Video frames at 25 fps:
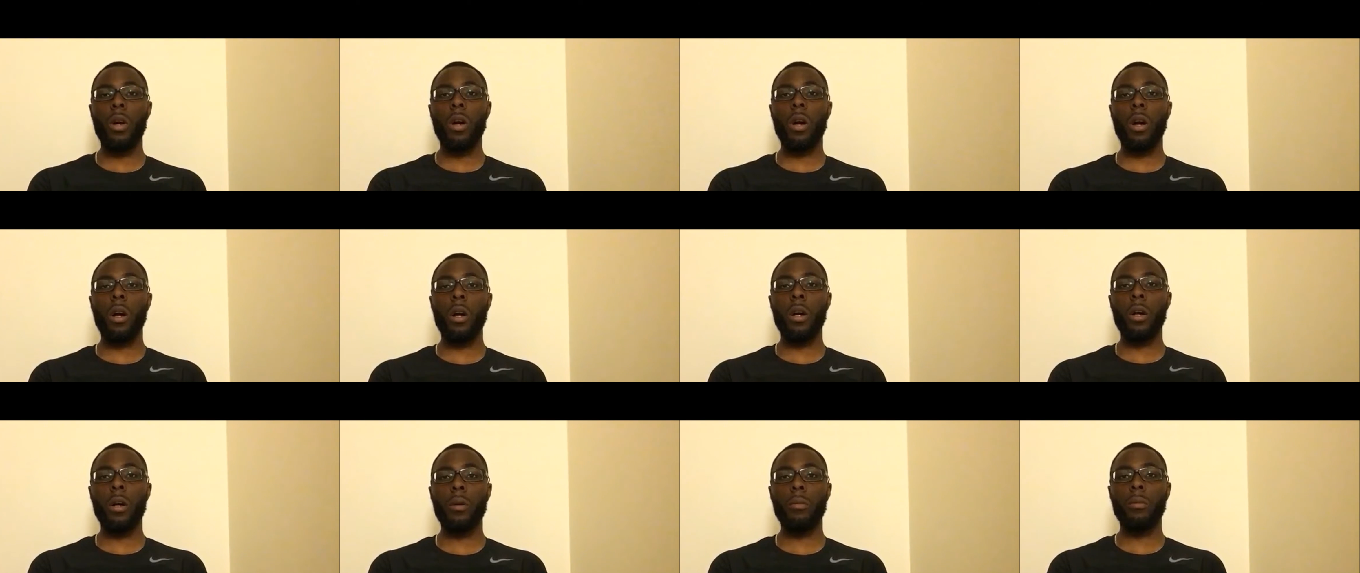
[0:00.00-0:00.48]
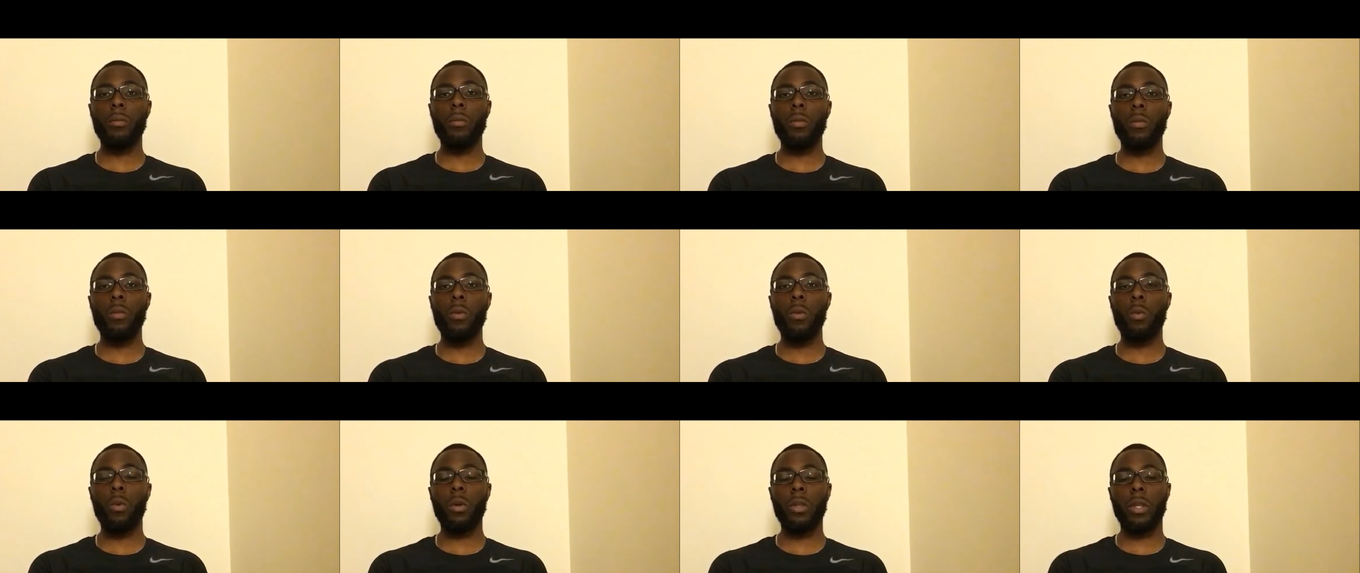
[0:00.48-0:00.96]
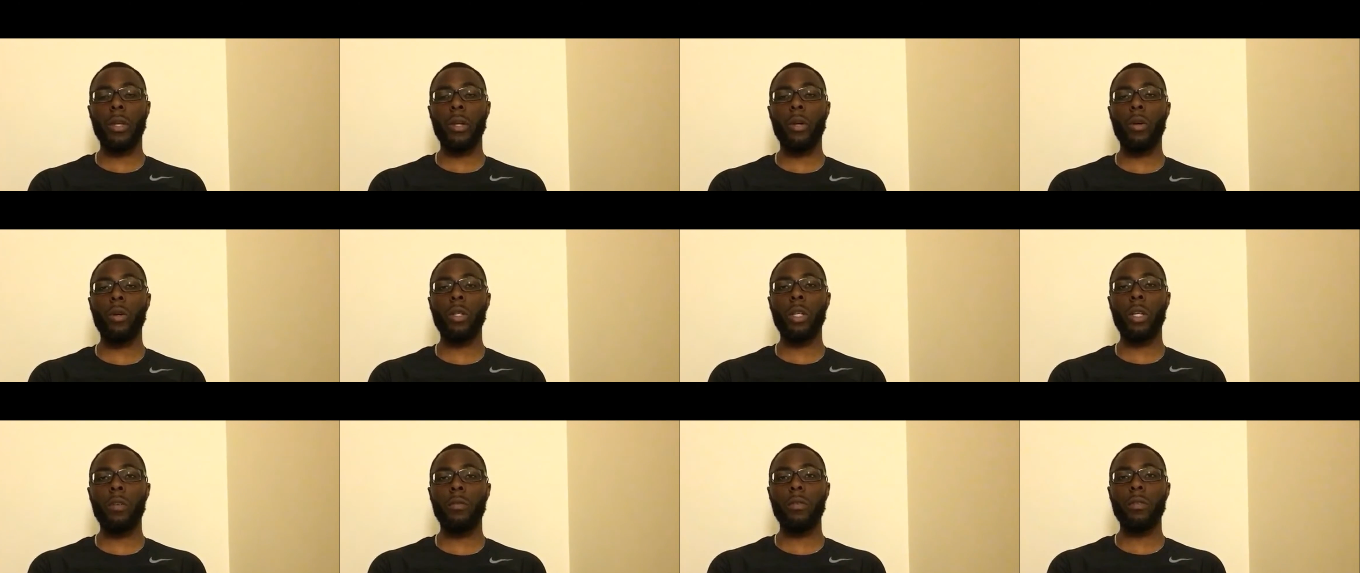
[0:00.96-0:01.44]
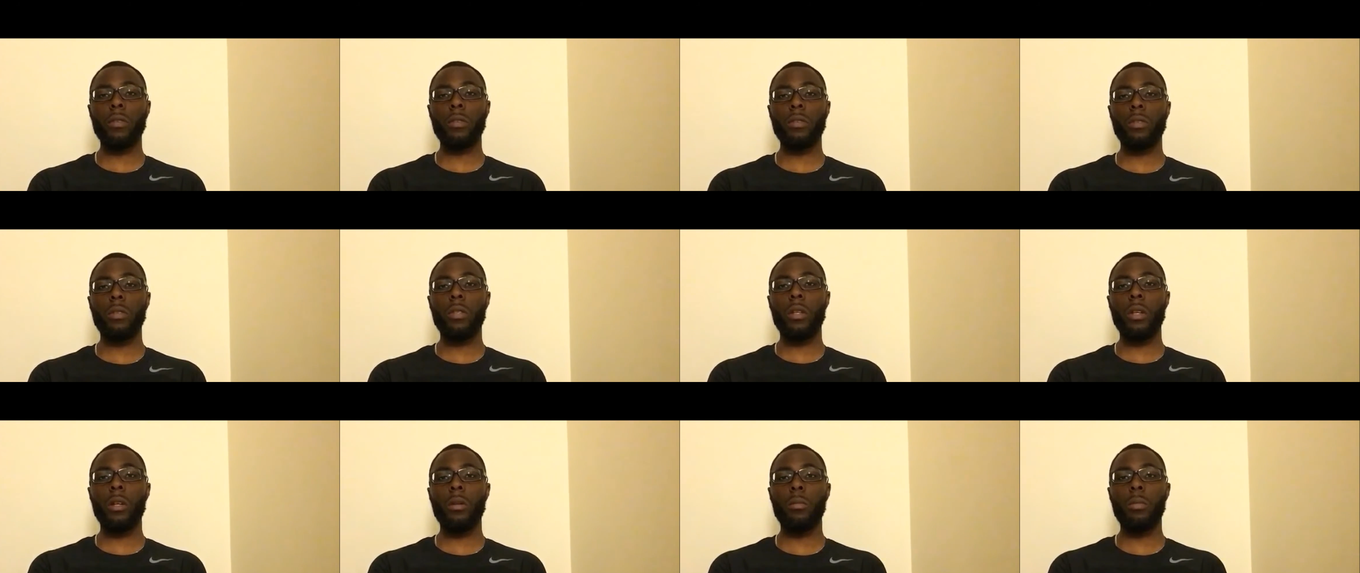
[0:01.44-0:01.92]
um, what their God-given
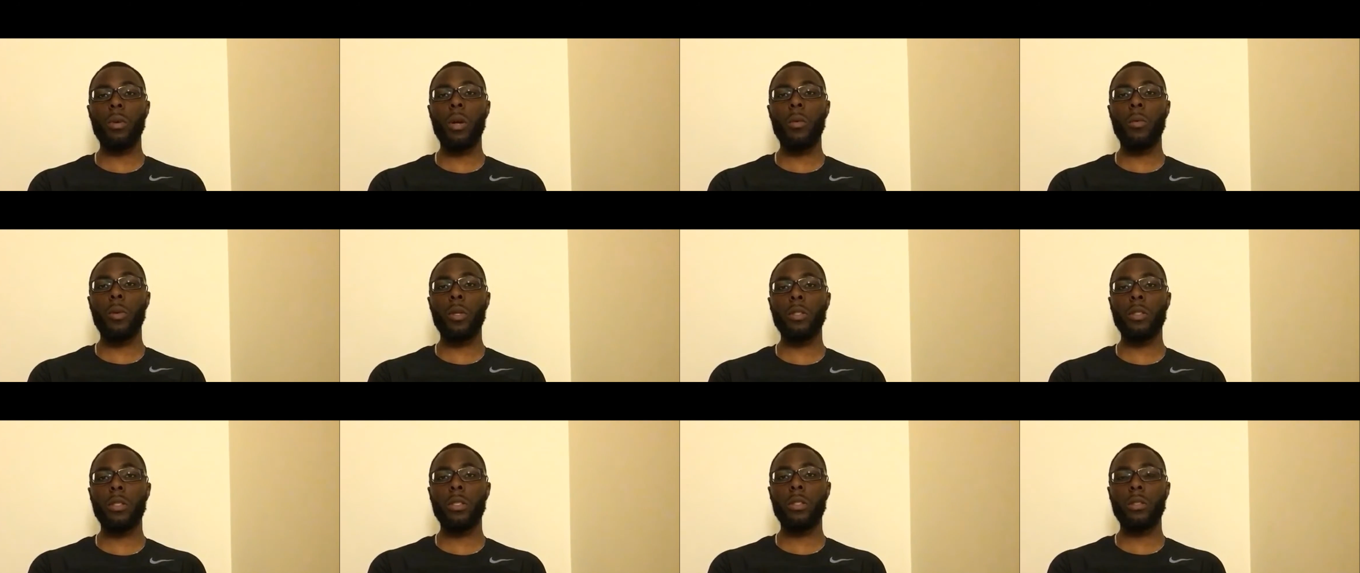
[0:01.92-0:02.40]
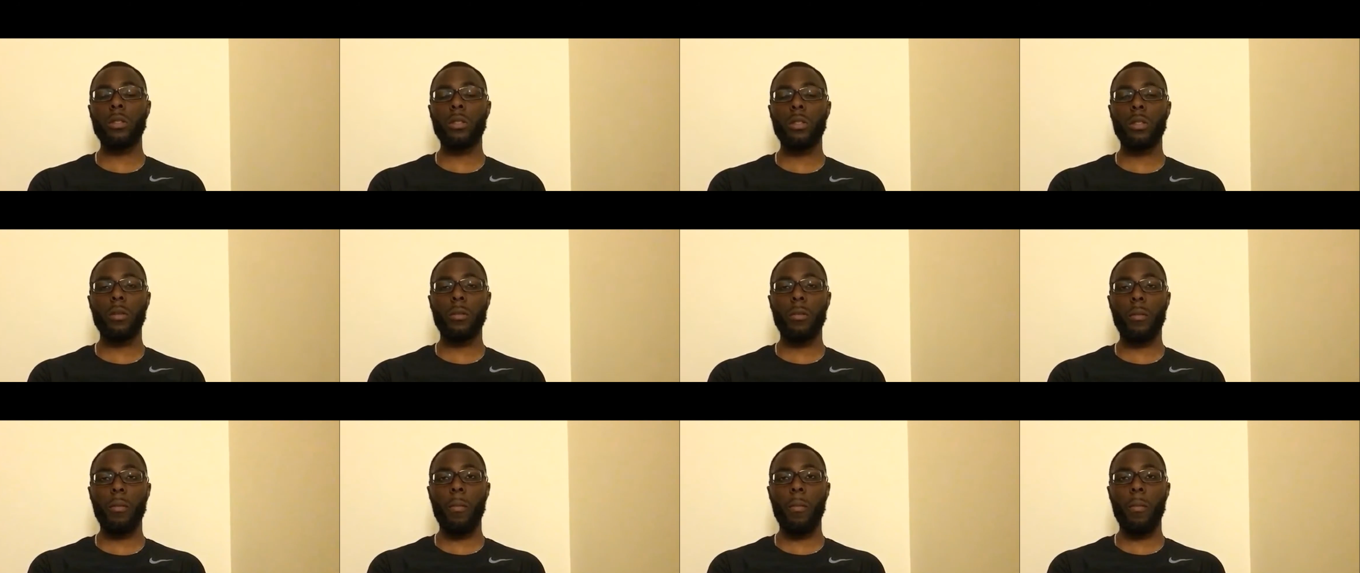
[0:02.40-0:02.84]
uh, purpose is.